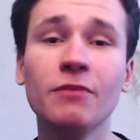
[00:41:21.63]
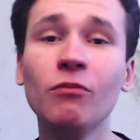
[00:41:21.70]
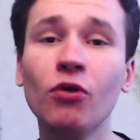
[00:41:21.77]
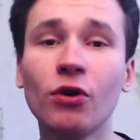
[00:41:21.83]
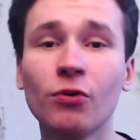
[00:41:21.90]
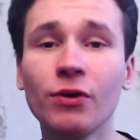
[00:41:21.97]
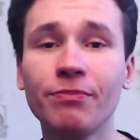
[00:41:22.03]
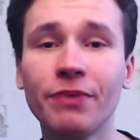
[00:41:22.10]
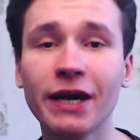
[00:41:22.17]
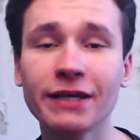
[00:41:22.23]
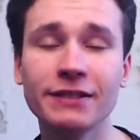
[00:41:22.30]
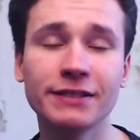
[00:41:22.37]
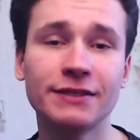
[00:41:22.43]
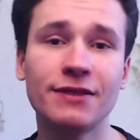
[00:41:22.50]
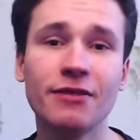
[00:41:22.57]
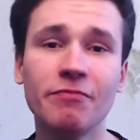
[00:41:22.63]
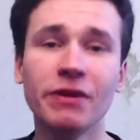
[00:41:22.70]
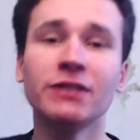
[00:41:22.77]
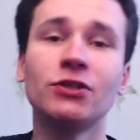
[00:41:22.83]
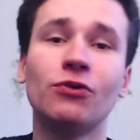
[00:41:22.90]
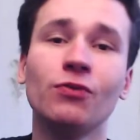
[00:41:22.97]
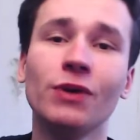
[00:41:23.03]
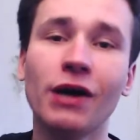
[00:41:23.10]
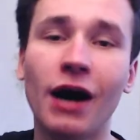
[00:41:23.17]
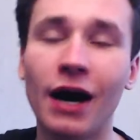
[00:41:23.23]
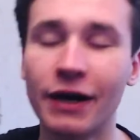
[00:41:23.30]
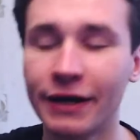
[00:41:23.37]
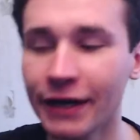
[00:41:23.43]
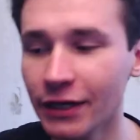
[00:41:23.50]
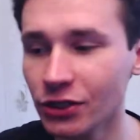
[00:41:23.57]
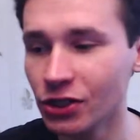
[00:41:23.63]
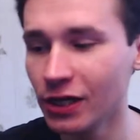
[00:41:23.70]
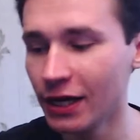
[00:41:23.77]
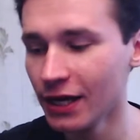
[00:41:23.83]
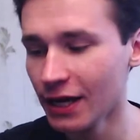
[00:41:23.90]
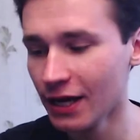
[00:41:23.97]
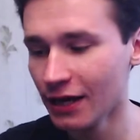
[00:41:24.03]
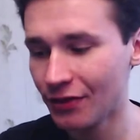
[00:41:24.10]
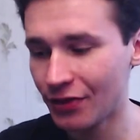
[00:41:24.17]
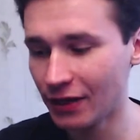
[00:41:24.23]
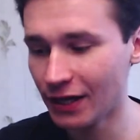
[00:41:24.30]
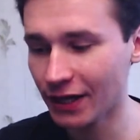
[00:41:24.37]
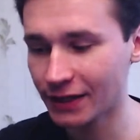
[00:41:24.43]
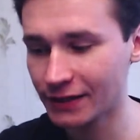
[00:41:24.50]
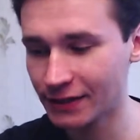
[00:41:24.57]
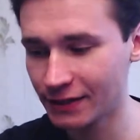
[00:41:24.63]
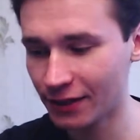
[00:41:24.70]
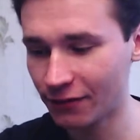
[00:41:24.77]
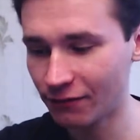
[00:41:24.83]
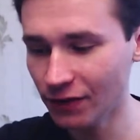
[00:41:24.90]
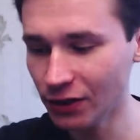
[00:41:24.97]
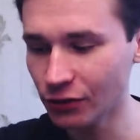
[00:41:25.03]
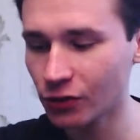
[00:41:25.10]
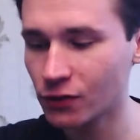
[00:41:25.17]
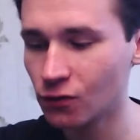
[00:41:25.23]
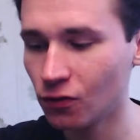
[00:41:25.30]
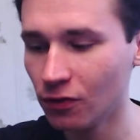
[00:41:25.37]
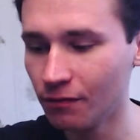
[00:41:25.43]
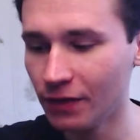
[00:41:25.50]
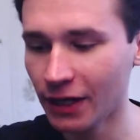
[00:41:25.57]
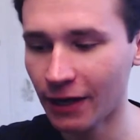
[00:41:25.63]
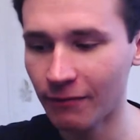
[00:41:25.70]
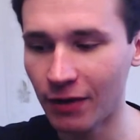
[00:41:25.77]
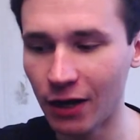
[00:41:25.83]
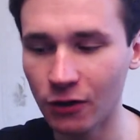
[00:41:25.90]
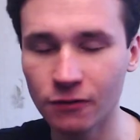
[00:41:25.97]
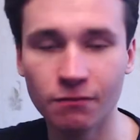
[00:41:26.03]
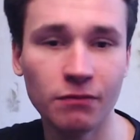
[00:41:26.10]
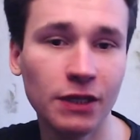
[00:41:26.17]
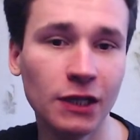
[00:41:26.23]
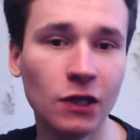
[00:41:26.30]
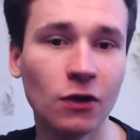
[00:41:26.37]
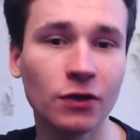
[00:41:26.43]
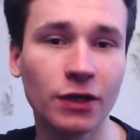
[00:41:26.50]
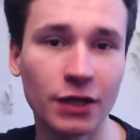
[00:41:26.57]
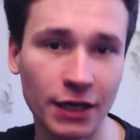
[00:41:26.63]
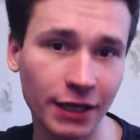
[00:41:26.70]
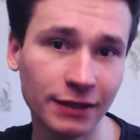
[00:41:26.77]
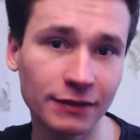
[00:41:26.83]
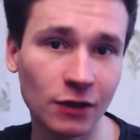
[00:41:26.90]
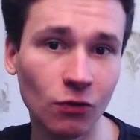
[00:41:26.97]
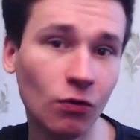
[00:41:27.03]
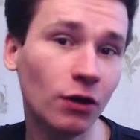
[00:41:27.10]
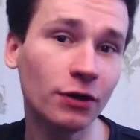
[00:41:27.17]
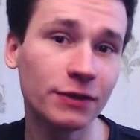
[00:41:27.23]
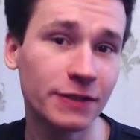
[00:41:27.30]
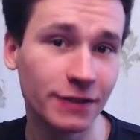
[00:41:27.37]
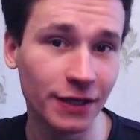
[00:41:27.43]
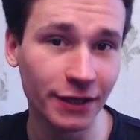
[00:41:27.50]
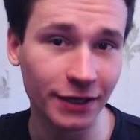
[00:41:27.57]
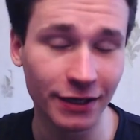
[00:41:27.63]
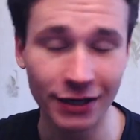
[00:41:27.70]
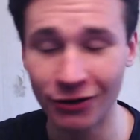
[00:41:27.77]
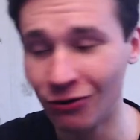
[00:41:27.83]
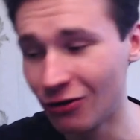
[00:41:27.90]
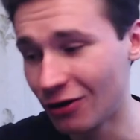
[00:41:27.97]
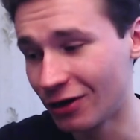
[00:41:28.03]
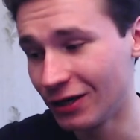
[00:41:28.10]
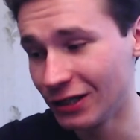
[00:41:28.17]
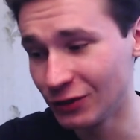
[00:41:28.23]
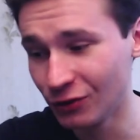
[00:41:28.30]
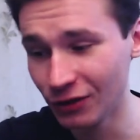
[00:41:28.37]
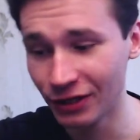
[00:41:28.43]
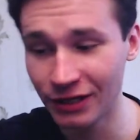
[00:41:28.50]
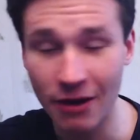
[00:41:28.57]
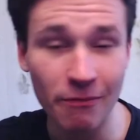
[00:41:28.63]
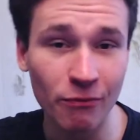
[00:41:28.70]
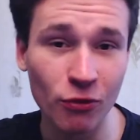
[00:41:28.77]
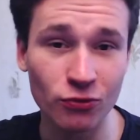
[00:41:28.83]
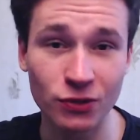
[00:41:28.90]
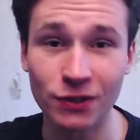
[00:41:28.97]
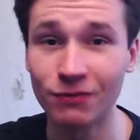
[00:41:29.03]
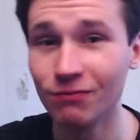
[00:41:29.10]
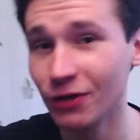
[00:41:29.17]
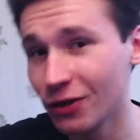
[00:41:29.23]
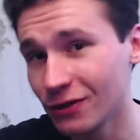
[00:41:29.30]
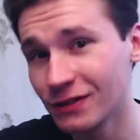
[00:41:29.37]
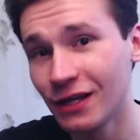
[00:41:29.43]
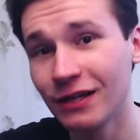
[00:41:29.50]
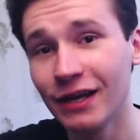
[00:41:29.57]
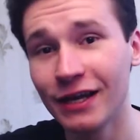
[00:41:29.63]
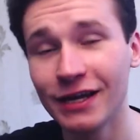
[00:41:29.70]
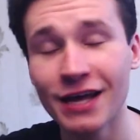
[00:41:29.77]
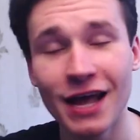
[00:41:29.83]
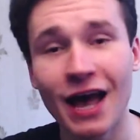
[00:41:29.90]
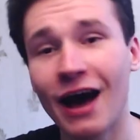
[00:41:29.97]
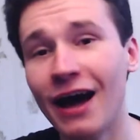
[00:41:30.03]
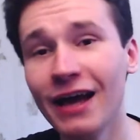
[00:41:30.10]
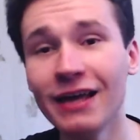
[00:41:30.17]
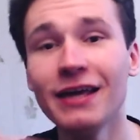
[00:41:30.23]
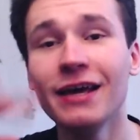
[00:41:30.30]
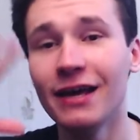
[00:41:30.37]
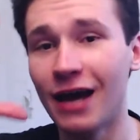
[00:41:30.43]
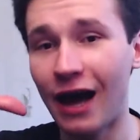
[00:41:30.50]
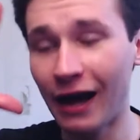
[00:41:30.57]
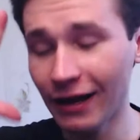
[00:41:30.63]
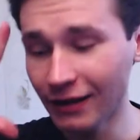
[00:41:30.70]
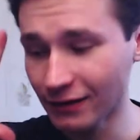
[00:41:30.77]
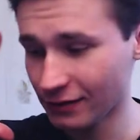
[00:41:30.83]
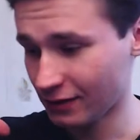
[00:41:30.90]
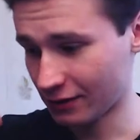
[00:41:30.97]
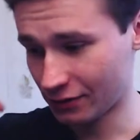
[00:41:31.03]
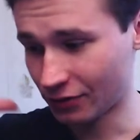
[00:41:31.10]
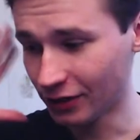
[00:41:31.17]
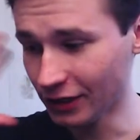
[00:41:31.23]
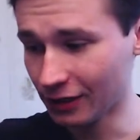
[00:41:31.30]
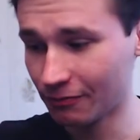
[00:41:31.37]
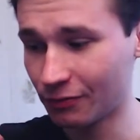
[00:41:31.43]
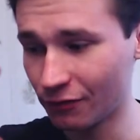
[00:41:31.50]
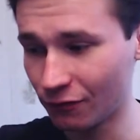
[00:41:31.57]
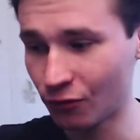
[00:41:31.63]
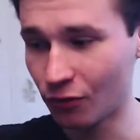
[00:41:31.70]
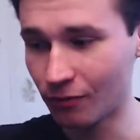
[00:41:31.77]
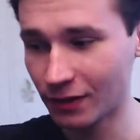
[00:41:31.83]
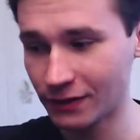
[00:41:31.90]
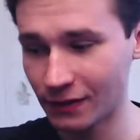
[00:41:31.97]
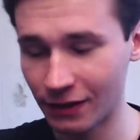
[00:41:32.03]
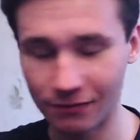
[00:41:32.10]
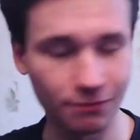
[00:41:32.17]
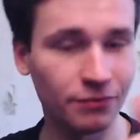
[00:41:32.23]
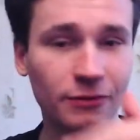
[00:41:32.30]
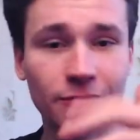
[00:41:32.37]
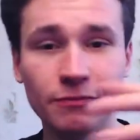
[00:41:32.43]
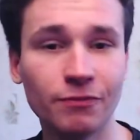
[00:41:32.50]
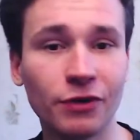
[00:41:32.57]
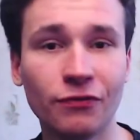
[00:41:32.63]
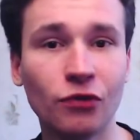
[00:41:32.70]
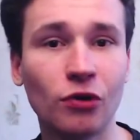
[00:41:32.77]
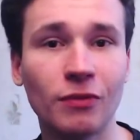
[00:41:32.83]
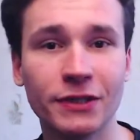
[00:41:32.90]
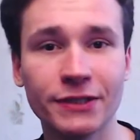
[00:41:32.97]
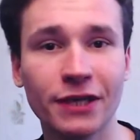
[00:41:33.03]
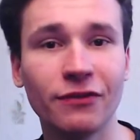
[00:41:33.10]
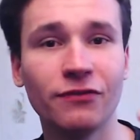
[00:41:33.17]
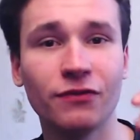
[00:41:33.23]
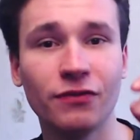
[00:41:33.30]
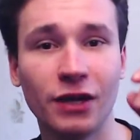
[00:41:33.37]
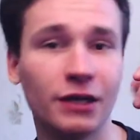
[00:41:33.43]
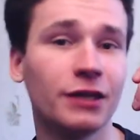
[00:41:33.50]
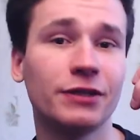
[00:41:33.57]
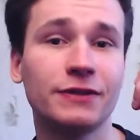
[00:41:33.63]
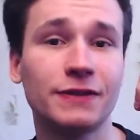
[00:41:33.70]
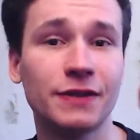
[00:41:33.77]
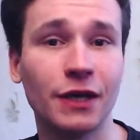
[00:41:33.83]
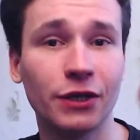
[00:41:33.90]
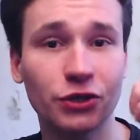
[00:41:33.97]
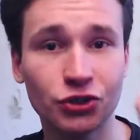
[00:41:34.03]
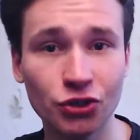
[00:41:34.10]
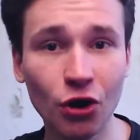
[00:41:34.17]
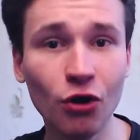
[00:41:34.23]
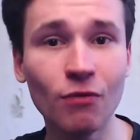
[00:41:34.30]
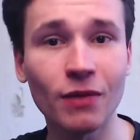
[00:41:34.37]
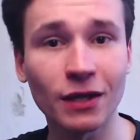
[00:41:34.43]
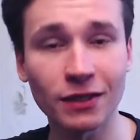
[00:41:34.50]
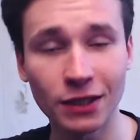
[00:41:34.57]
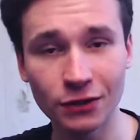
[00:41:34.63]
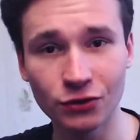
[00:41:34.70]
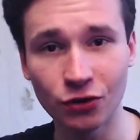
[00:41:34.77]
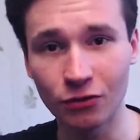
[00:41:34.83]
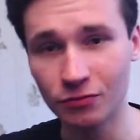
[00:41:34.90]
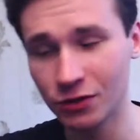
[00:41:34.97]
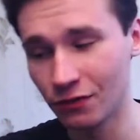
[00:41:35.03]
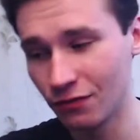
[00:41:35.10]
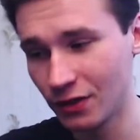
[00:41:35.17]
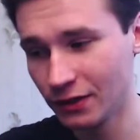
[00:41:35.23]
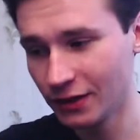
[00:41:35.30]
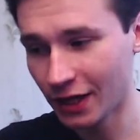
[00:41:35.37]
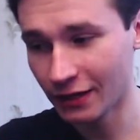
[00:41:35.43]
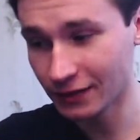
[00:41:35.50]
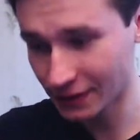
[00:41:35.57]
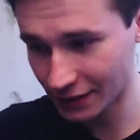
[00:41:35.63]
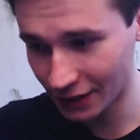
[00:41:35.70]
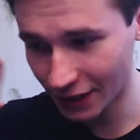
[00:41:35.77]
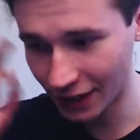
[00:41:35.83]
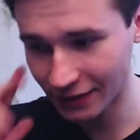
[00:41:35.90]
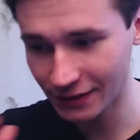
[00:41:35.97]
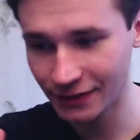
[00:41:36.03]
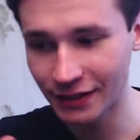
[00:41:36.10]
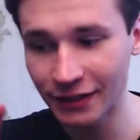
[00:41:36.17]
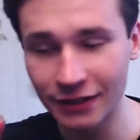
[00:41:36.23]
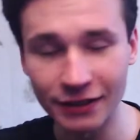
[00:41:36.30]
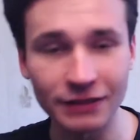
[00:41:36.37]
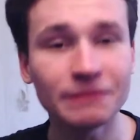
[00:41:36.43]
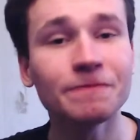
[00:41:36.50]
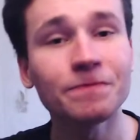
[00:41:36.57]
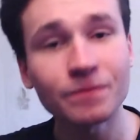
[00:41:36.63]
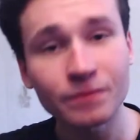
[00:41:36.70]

more we practice, the better we are. Actually, the next uh, videos will be about me learning it or singing or doing composing because I like I I really prefer, my, prefer myself as a showman in terms of the dancing and singing.